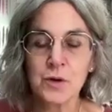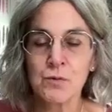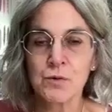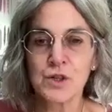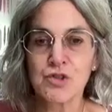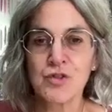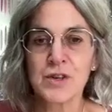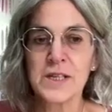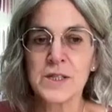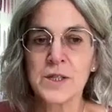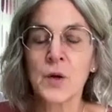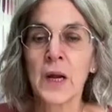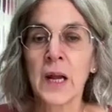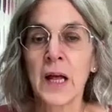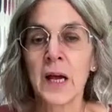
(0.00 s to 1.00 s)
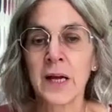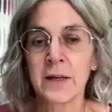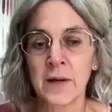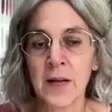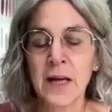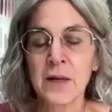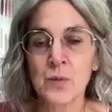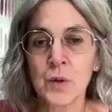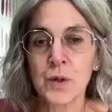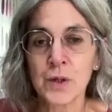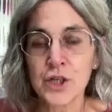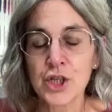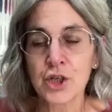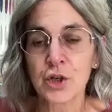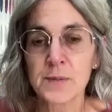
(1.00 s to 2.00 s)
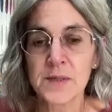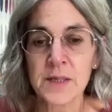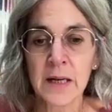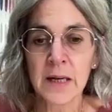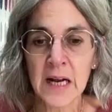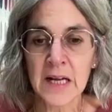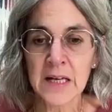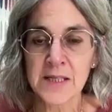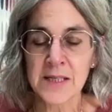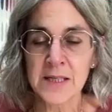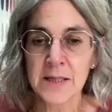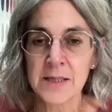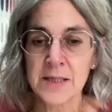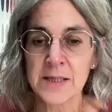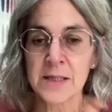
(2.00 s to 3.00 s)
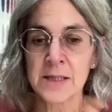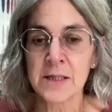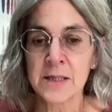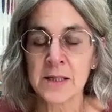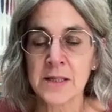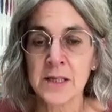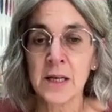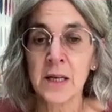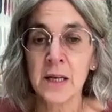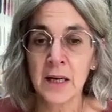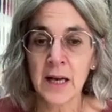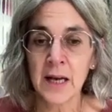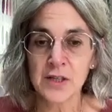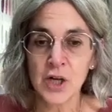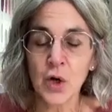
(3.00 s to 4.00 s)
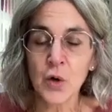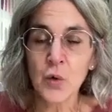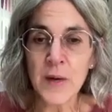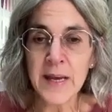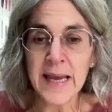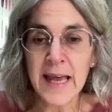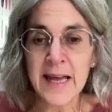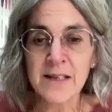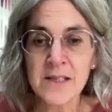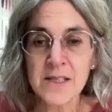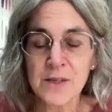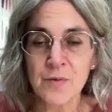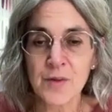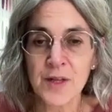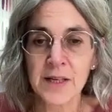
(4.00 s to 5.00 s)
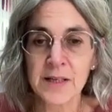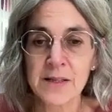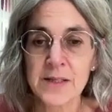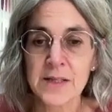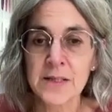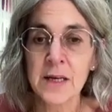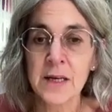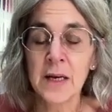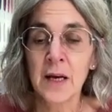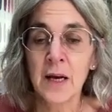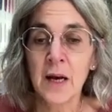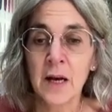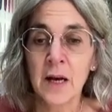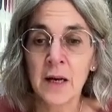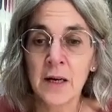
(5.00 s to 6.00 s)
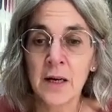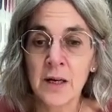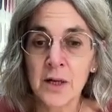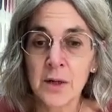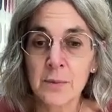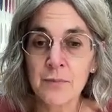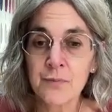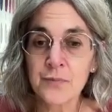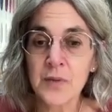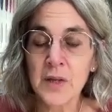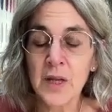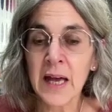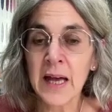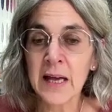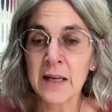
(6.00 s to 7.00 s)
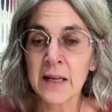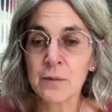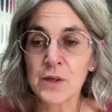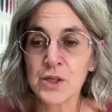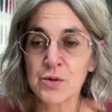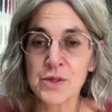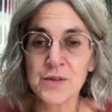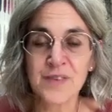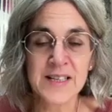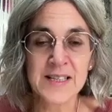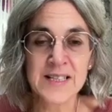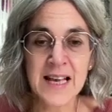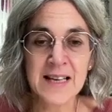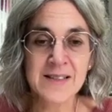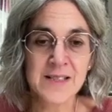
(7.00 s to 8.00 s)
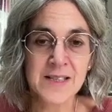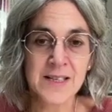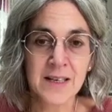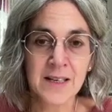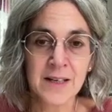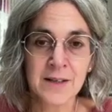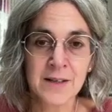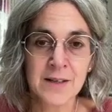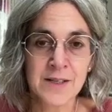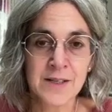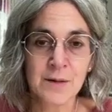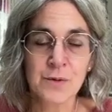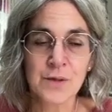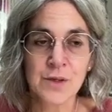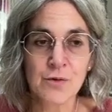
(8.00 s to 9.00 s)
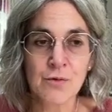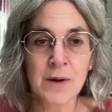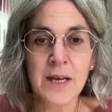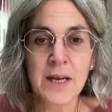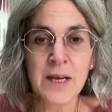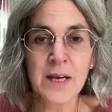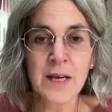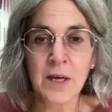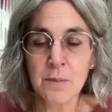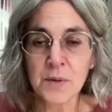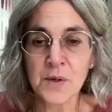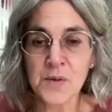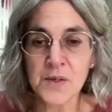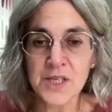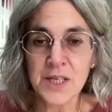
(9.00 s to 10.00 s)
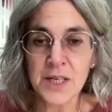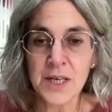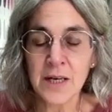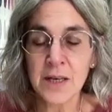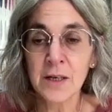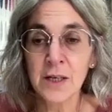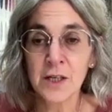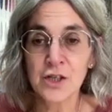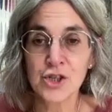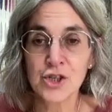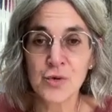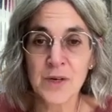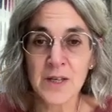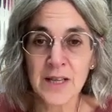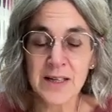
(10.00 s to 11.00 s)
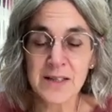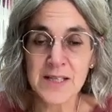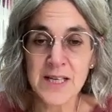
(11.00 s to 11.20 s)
retreats online and had workshops and classes and had whole weekends of this, and which was fantastic. And it was a great community during that